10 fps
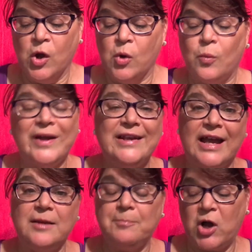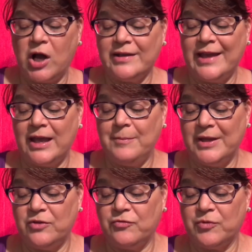One night, Pa came
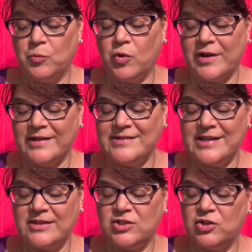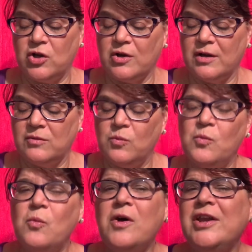in from work and said to Laura,
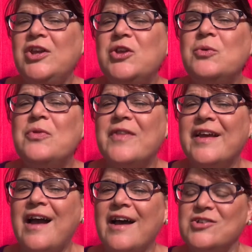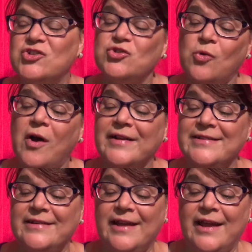"What do you think I saw
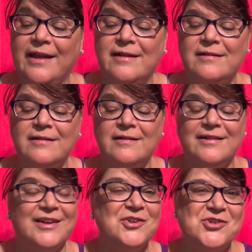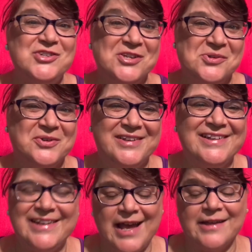today?" She
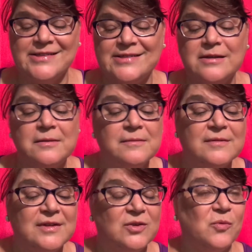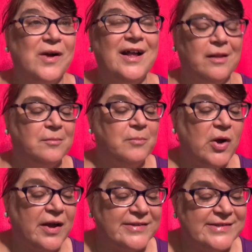couldn't guess. "Well,"
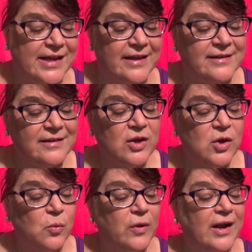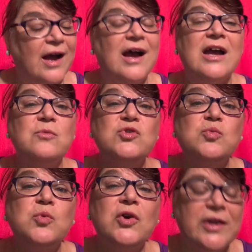Pa said, "when I was
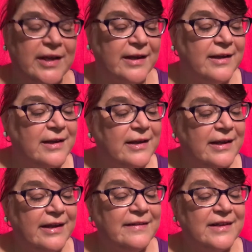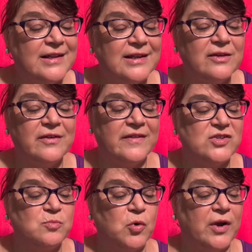working in the clearing
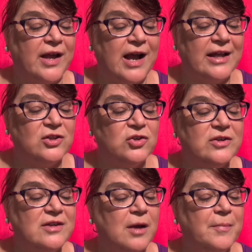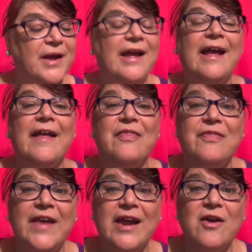this morning, I looked up, and
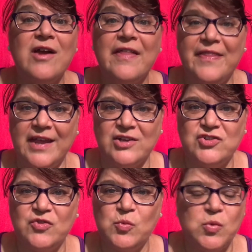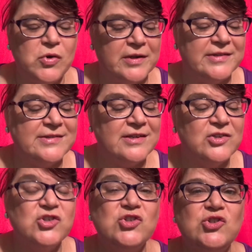there at the edge of the woods
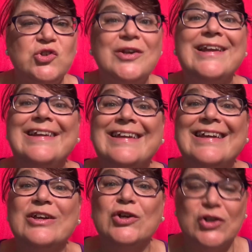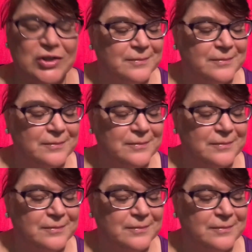stood a deer.